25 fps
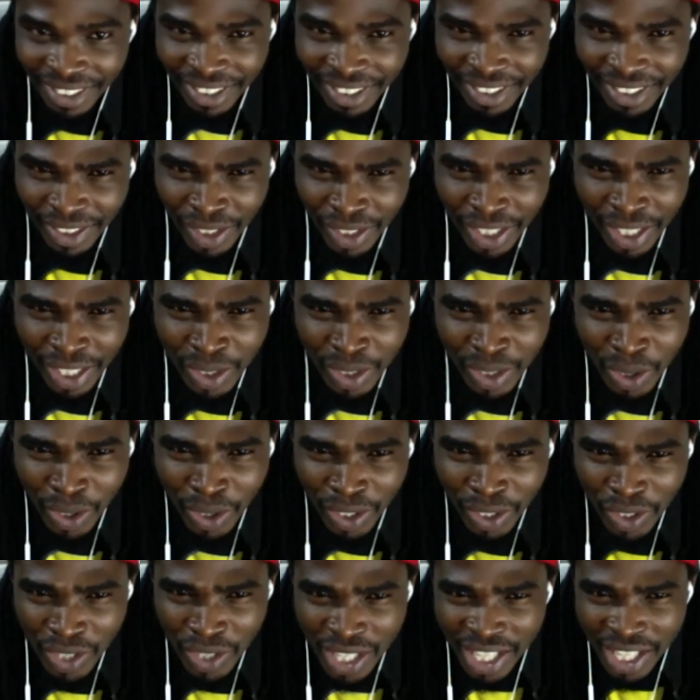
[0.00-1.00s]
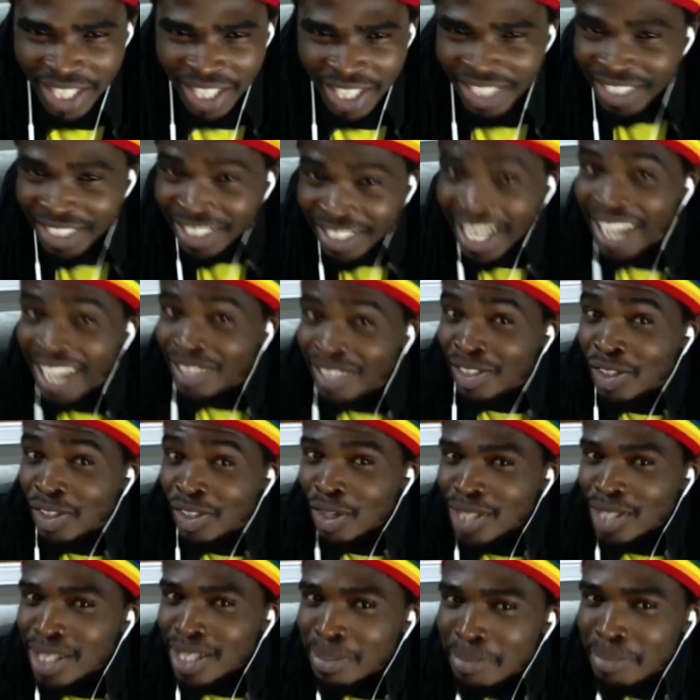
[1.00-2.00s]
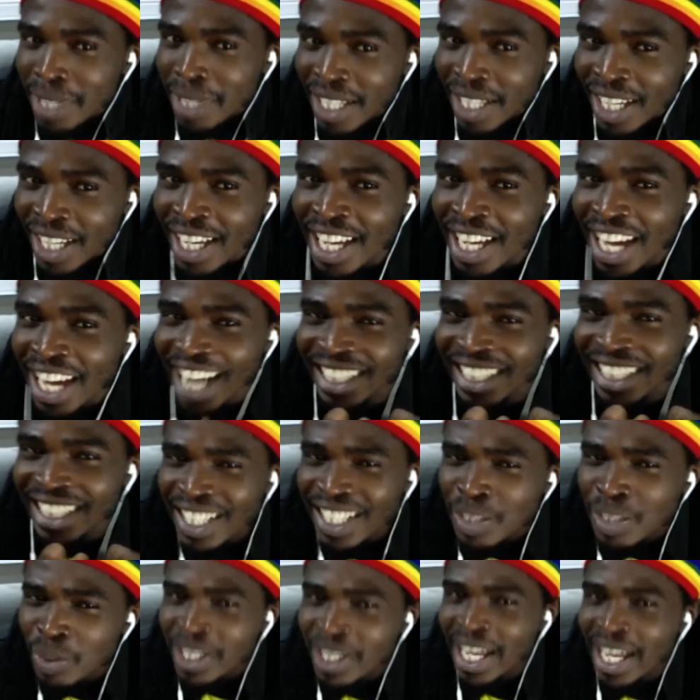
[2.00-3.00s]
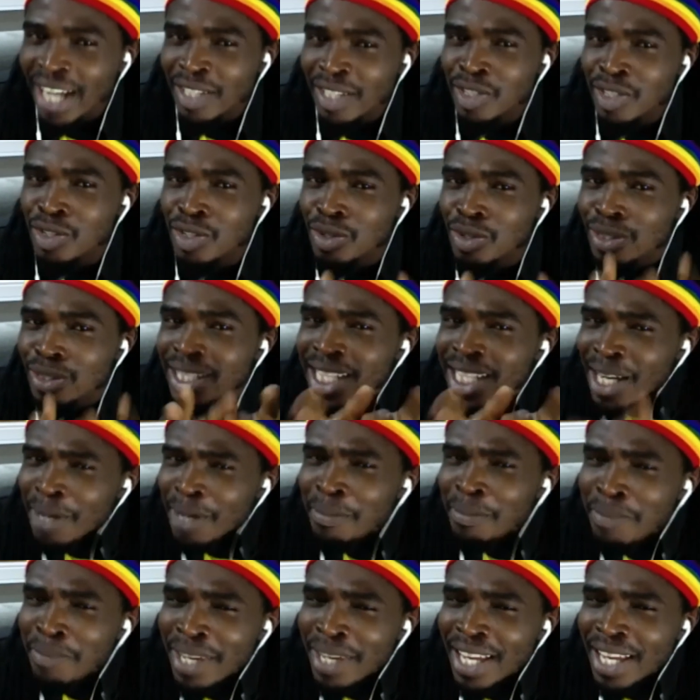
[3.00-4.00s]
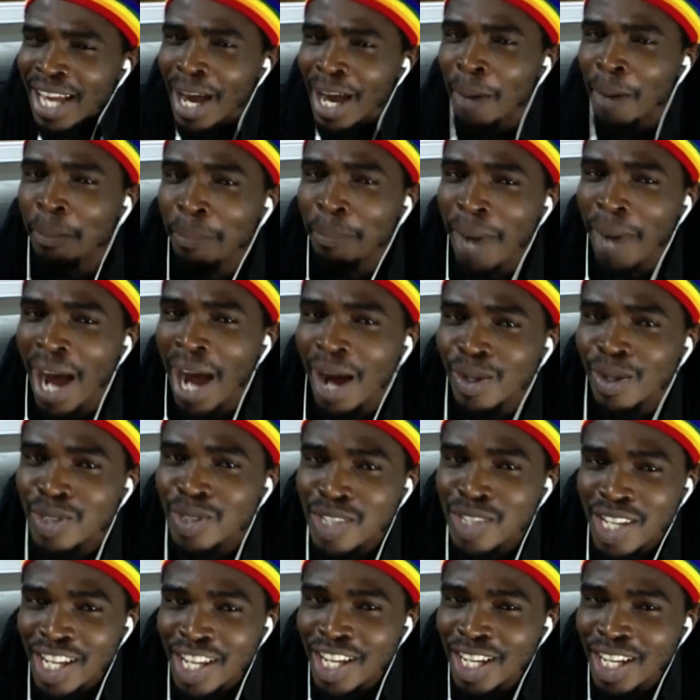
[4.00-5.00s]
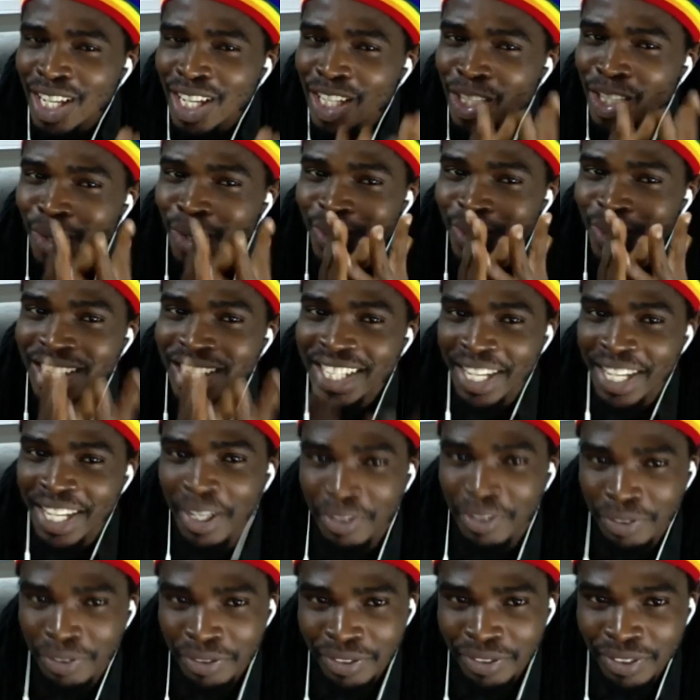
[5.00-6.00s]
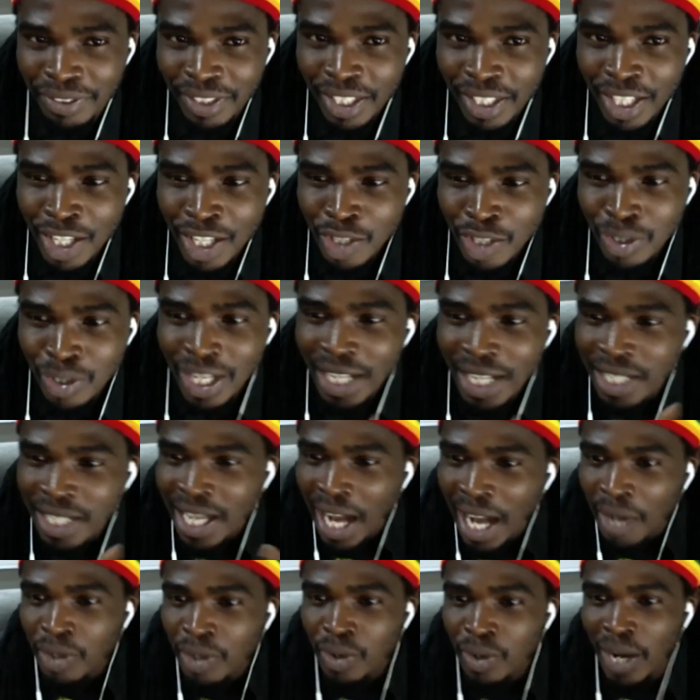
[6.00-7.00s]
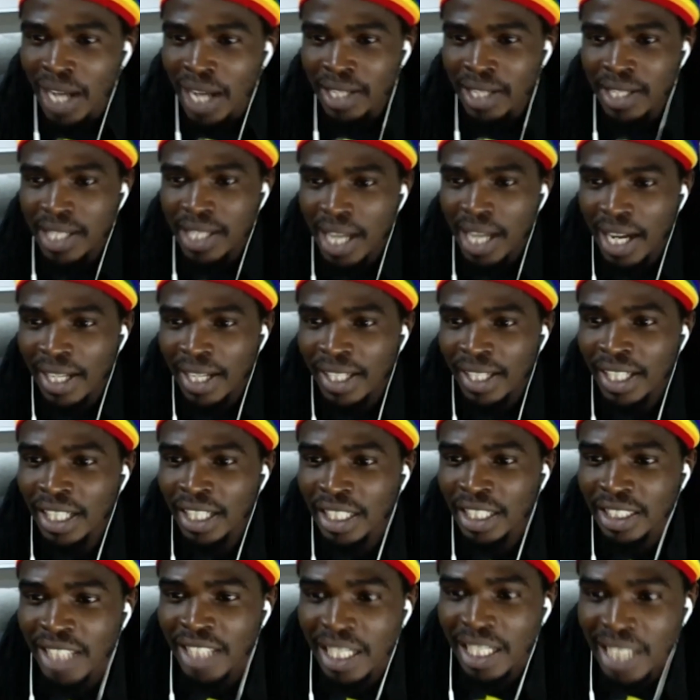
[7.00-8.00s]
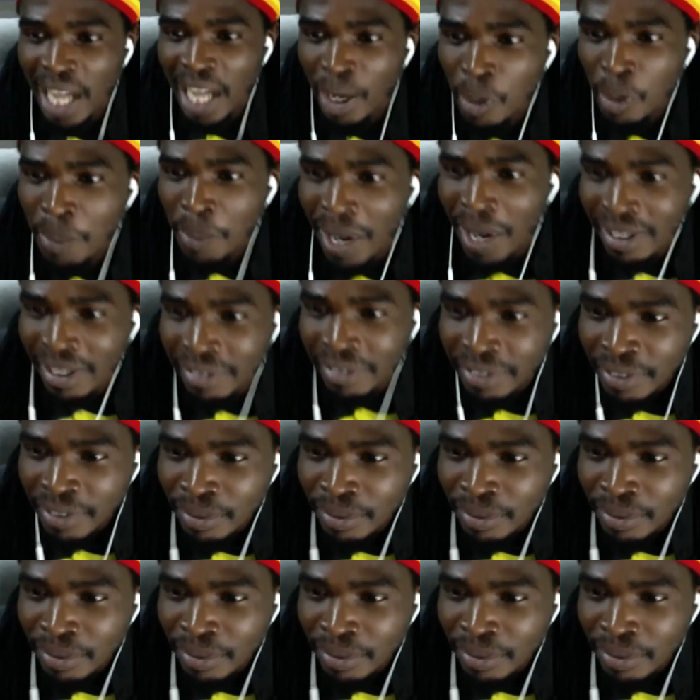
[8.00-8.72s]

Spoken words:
in the talk. You see, that's just me. And that is what they asked you. Tell me about yourself. So that is how you answer that. I hope I've